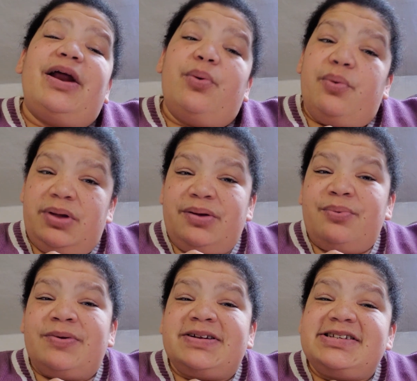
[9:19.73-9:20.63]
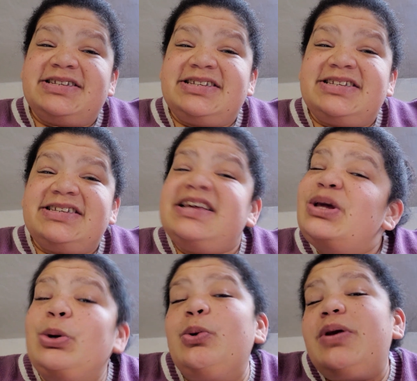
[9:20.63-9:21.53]
And we will see
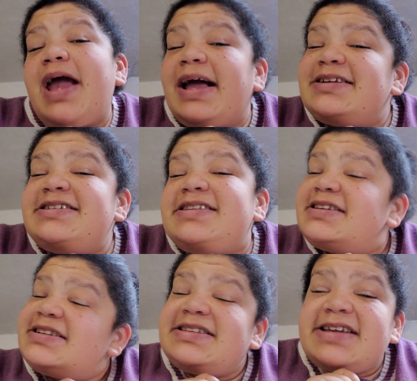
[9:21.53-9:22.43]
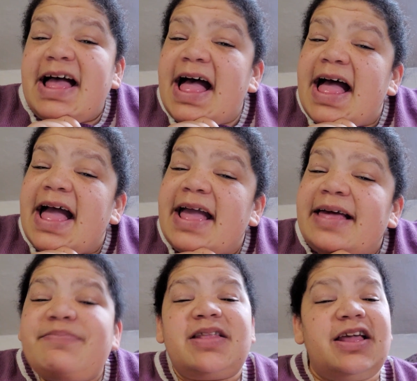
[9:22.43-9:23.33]
you next
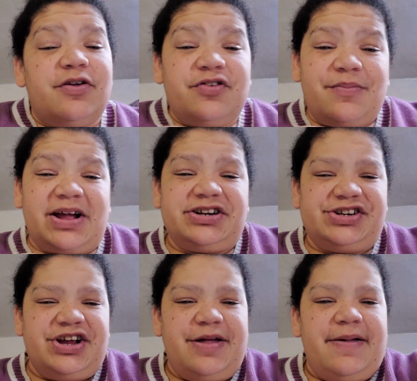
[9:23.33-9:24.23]
time. Thank you so much.